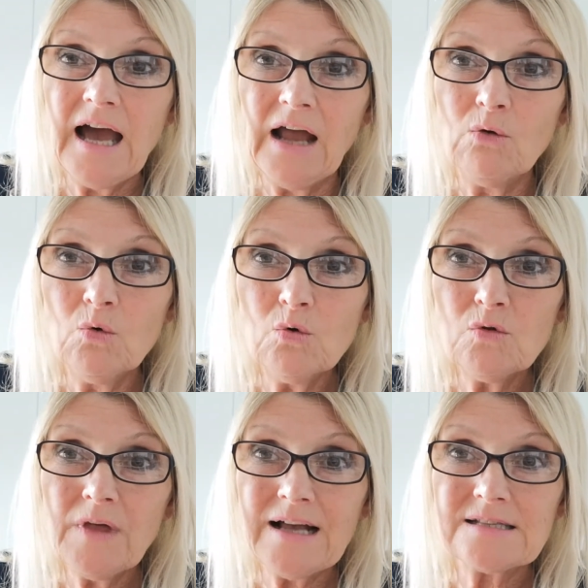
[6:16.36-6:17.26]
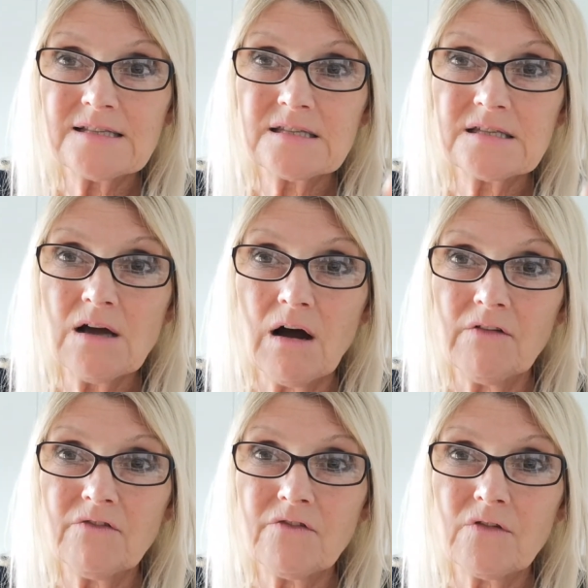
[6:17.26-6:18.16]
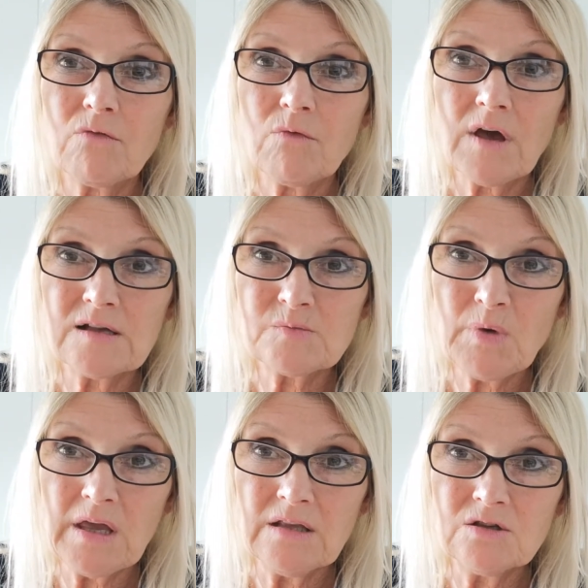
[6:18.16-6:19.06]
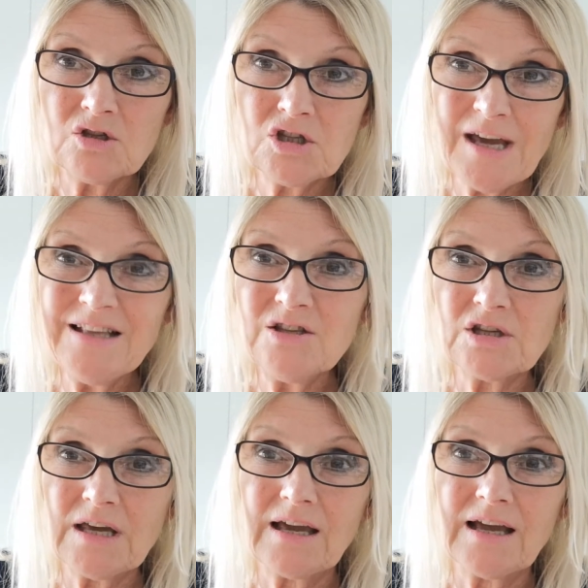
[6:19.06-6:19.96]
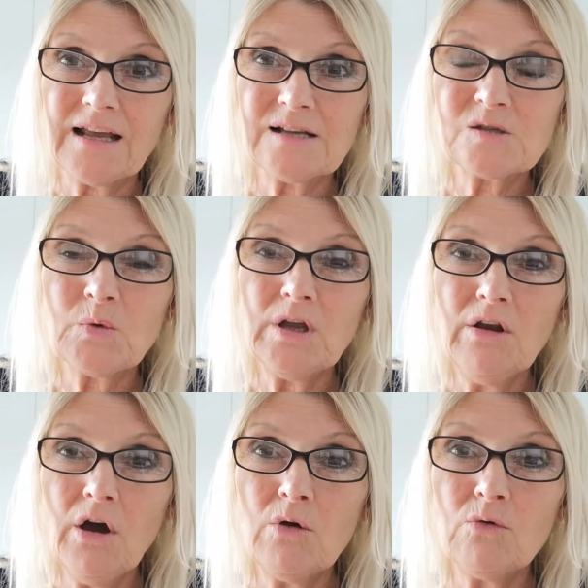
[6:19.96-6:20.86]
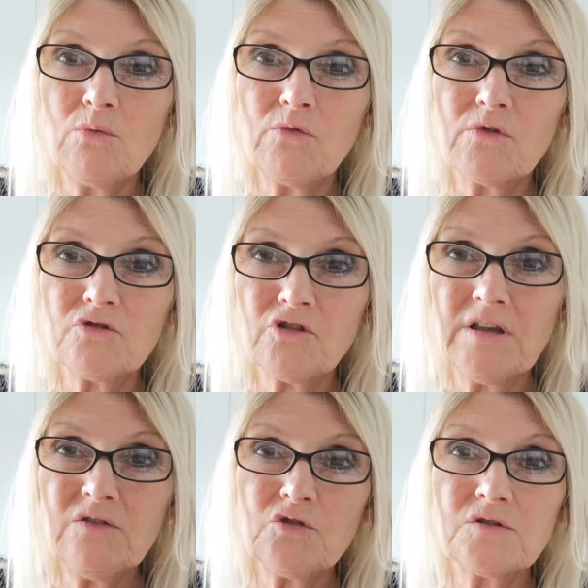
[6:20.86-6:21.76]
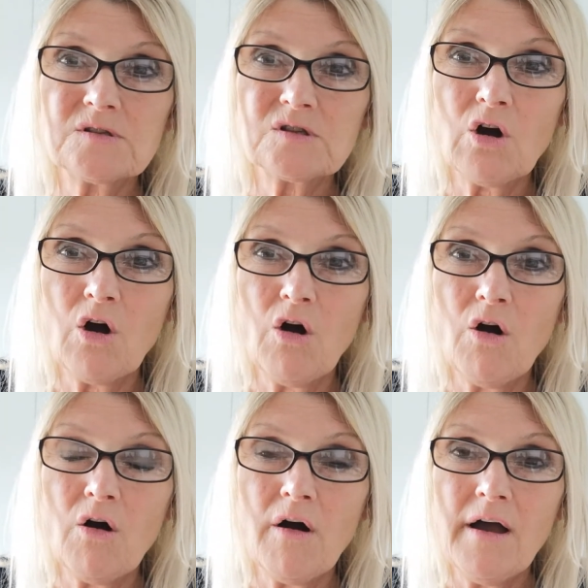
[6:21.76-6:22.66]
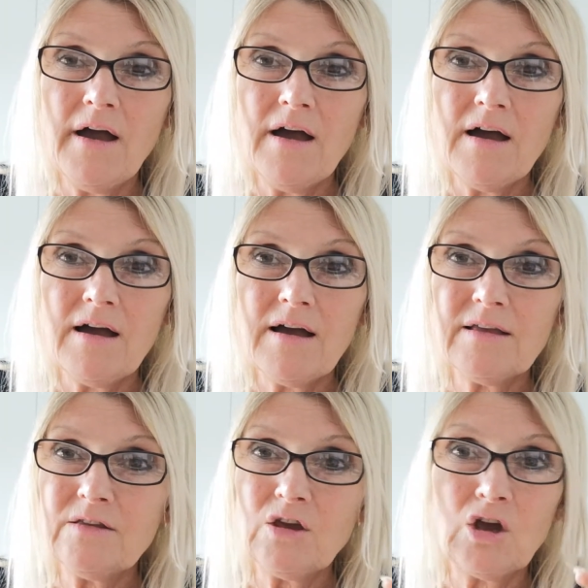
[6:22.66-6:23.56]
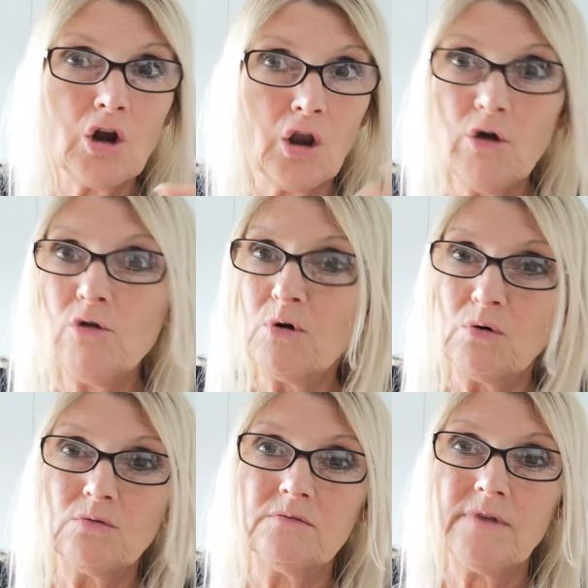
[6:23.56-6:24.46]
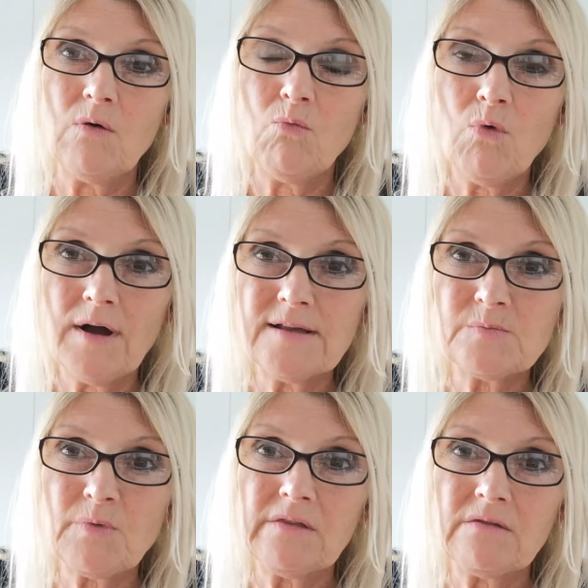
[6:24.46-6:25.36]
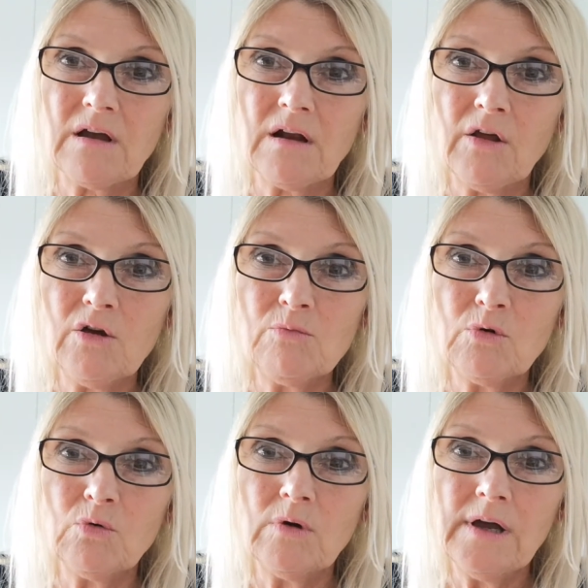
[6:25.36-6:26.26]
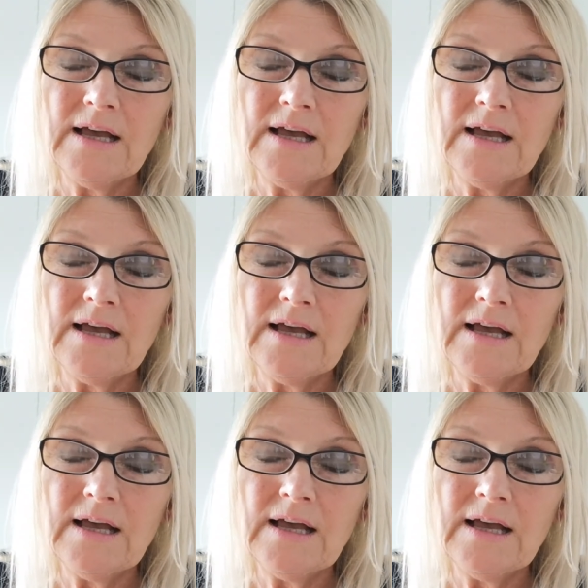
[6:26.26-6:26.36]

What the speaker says: And all that stuff has been changing. And as we know, the changes are global, they're widespread, they're global.